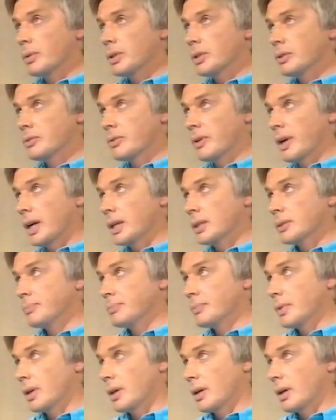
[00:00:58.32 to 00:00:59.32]
when you've had
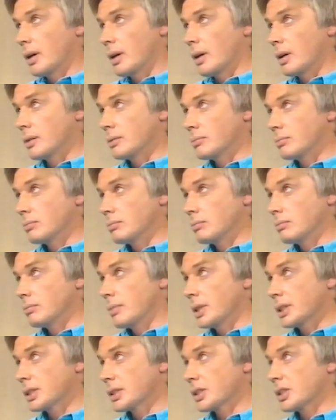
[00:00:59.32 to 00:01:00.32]

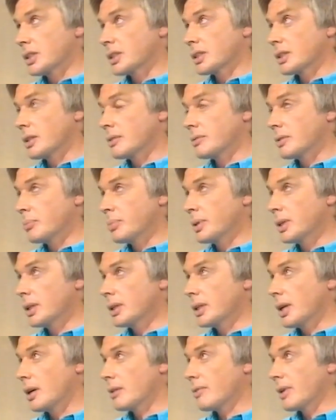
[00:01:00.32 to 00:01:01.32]
messages over a
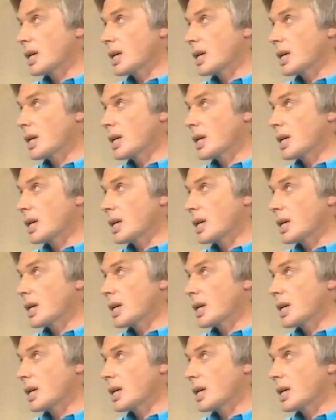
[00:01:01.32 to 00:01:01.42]
period now of